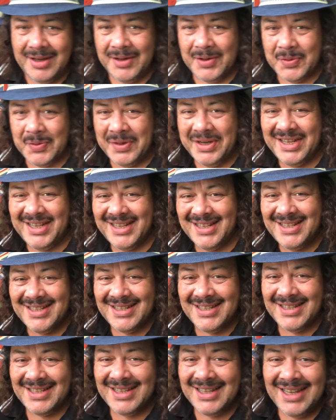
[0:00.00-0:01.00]

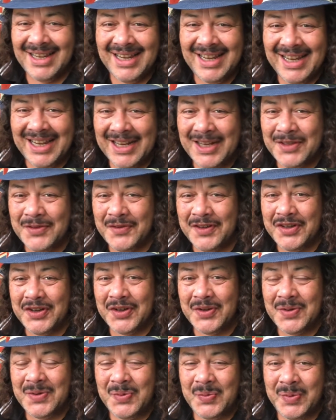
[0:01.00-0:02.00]
Greetings. In this
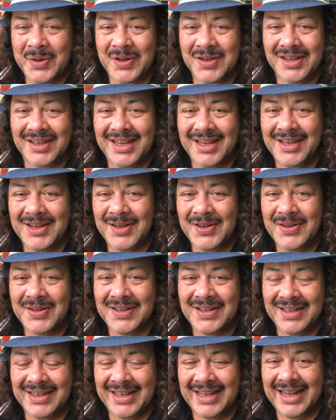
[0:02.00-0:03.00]
video we're going to take a
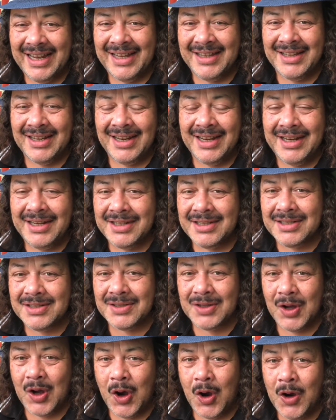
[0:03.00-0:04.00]
look at the latest
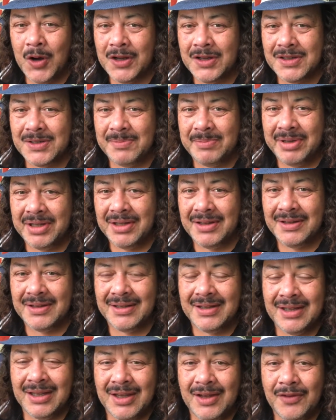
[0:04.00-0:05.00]
August build
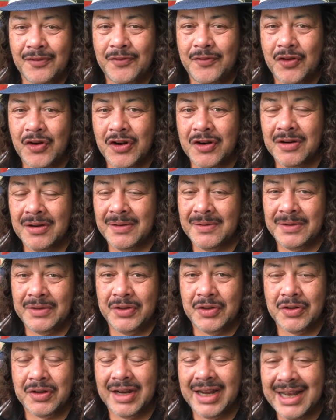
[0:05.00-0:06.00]
for
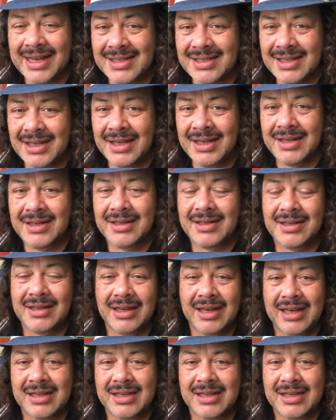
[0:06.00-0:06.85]
your S8,